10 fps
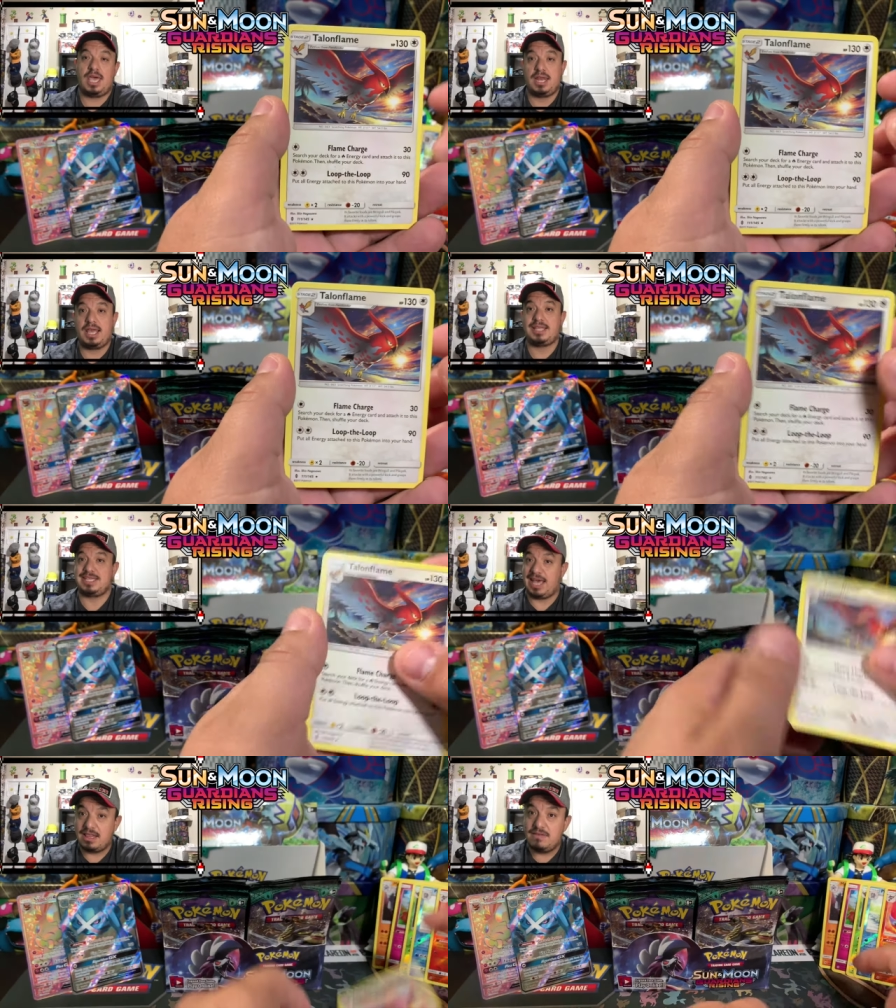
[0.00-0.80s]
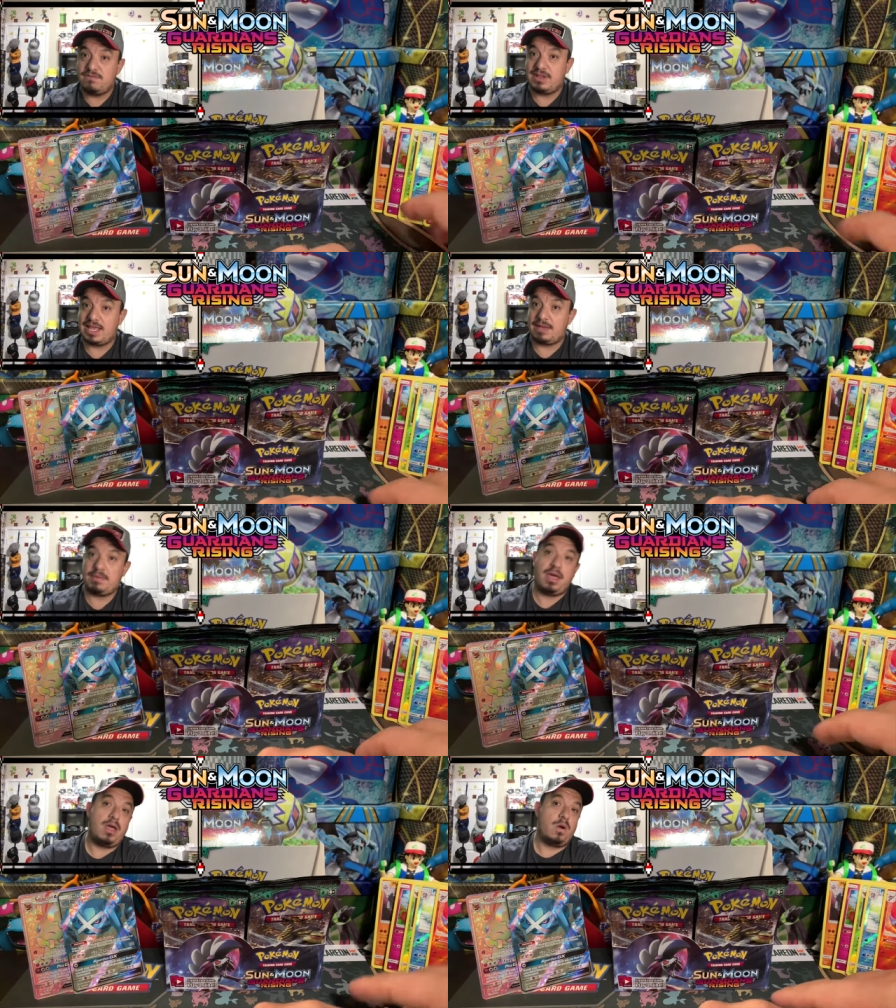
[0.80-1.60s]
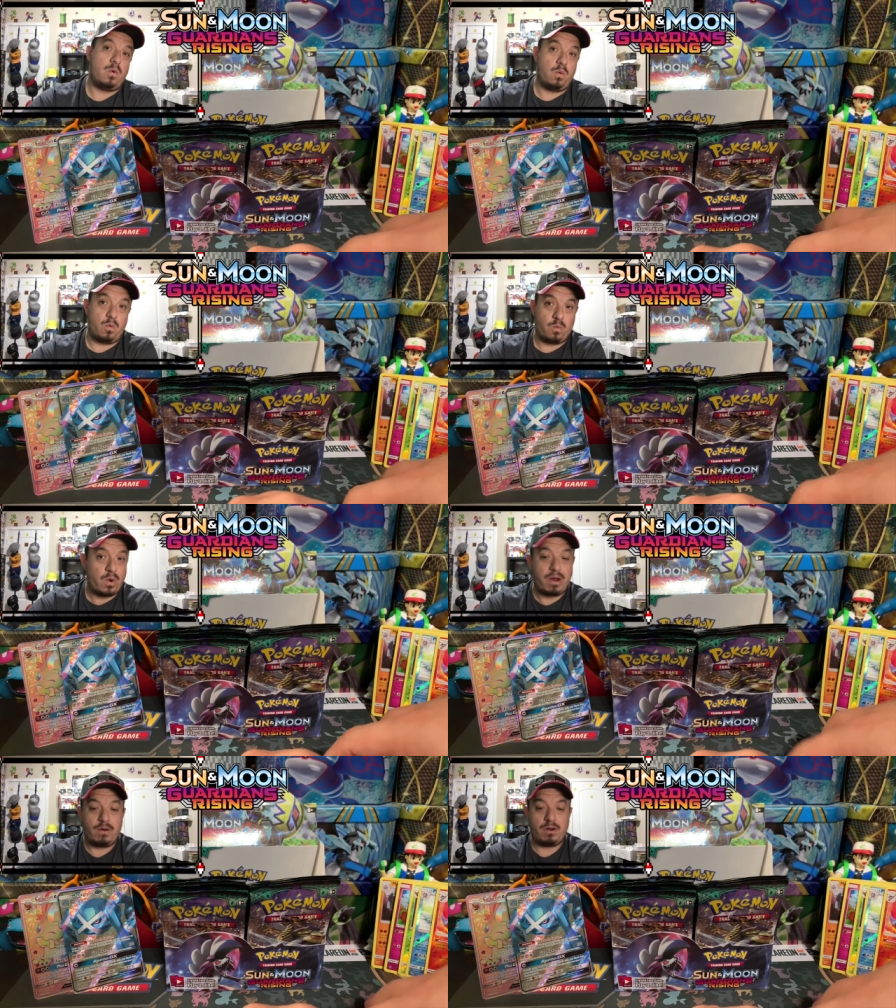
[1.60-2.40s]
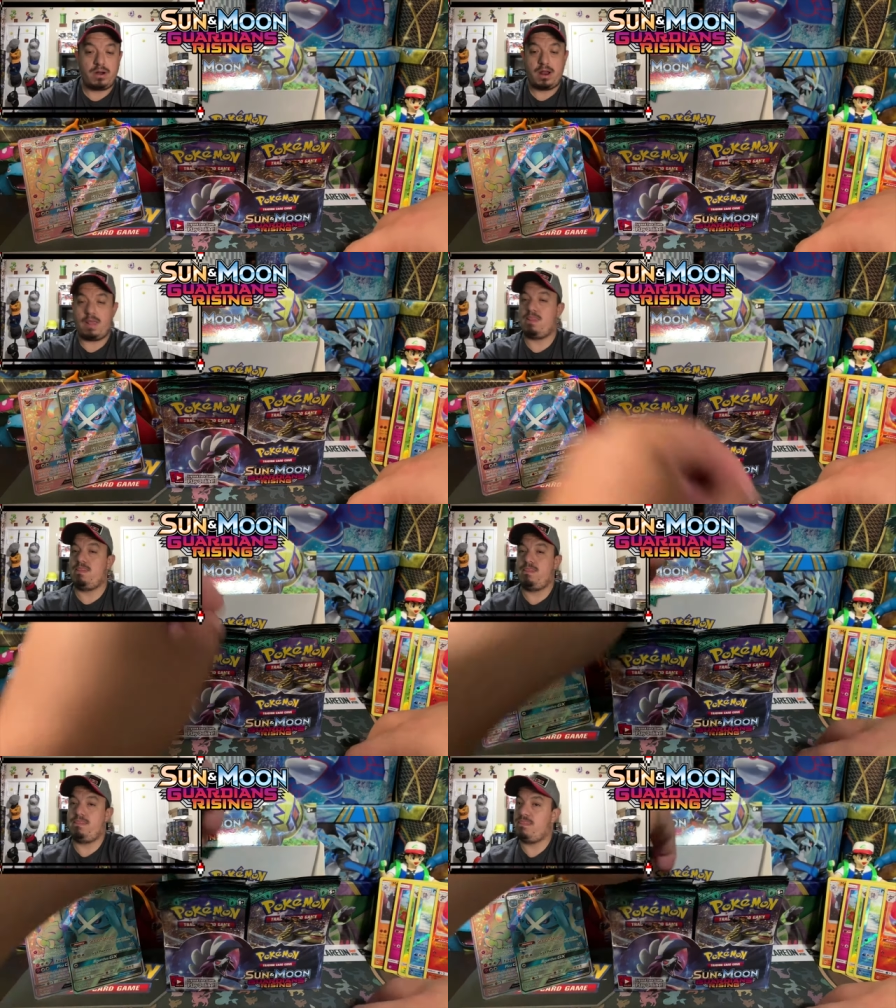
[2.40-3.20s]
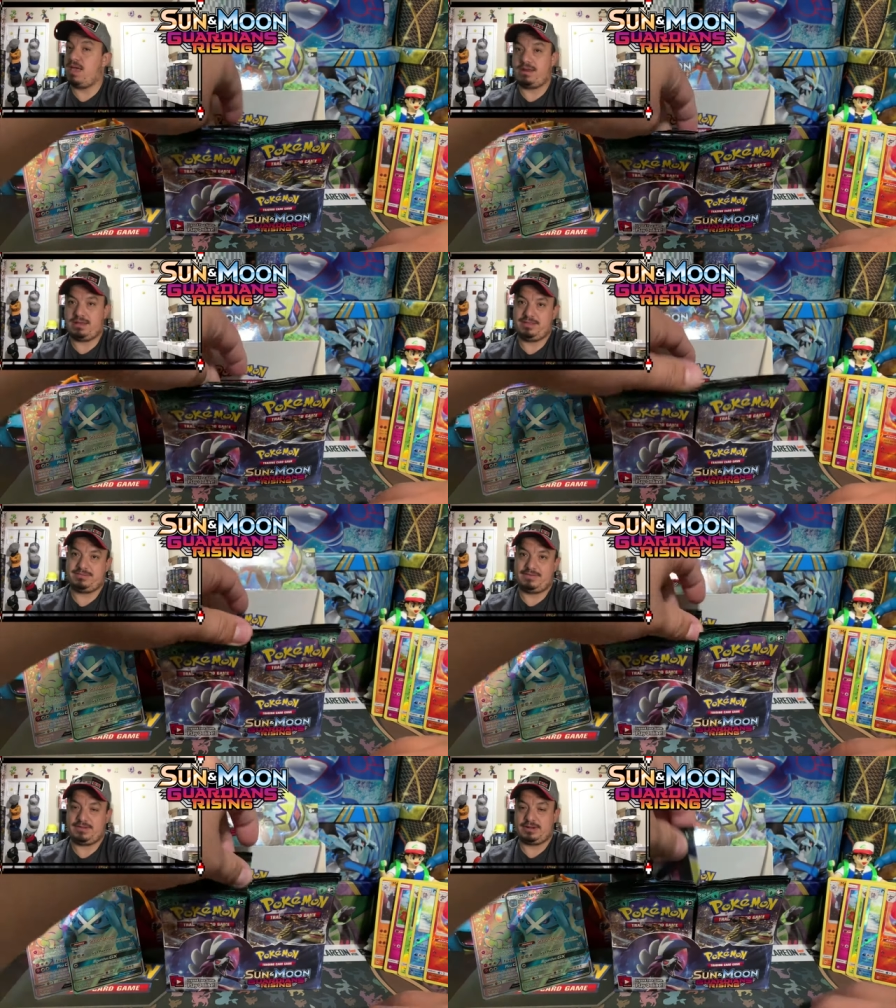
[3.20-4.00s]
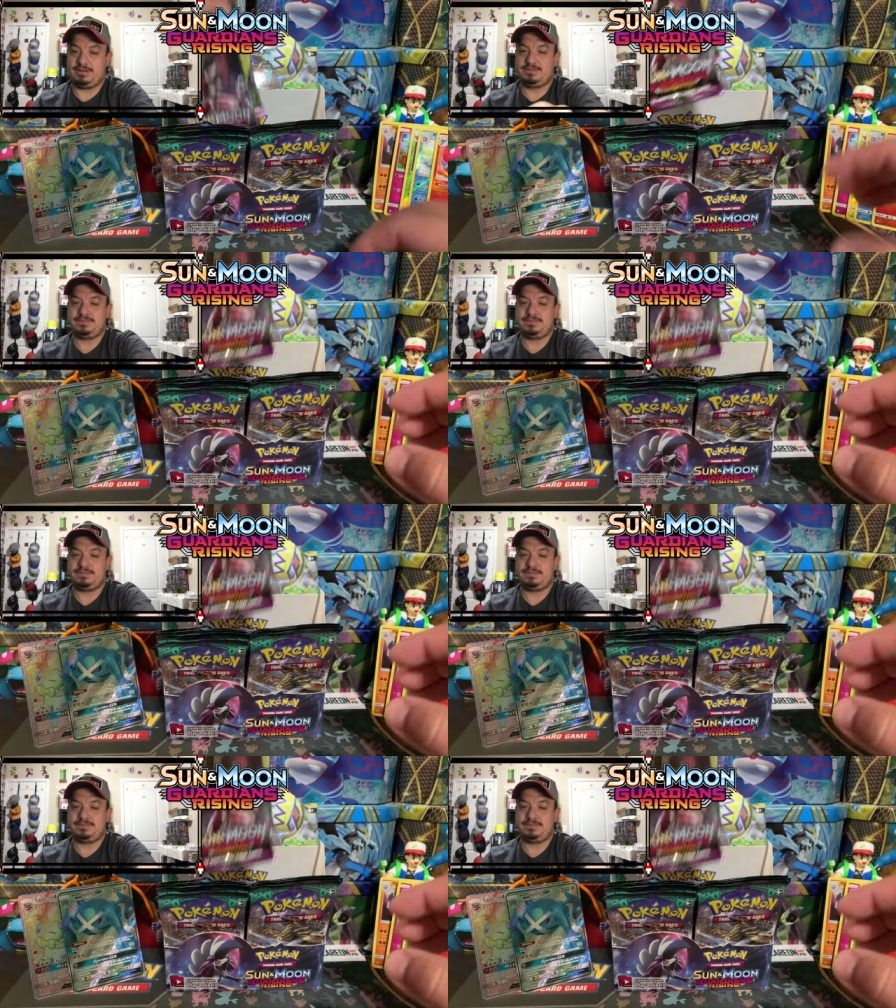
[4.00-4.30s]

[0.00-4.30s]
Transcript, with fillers: and a Talonflame Rare non-holographic card.